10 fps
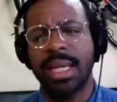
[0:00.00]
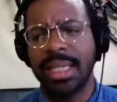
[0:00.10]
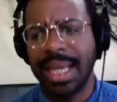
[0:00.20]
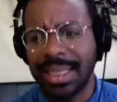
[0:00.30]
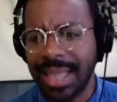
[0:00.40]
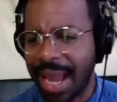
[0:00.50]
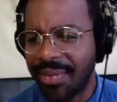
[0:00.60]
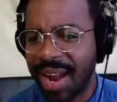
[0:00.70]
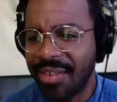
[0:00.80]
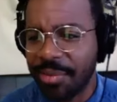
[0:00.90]
and and
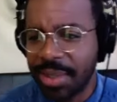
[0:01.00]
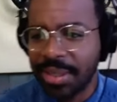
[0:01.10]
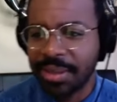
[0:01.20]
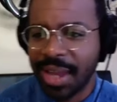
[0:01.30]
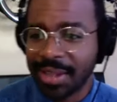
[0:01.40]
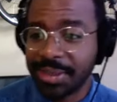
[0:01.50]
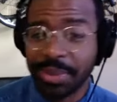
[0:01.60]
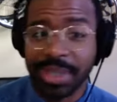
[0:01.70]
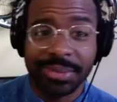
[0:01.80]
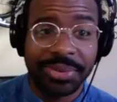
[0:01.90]
have I ever been a
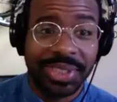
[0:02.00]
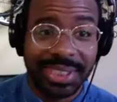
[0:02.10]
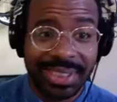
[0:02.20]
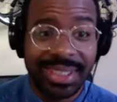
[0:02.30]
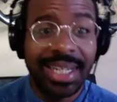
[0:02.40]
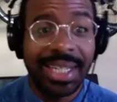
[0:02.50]
depressed musician?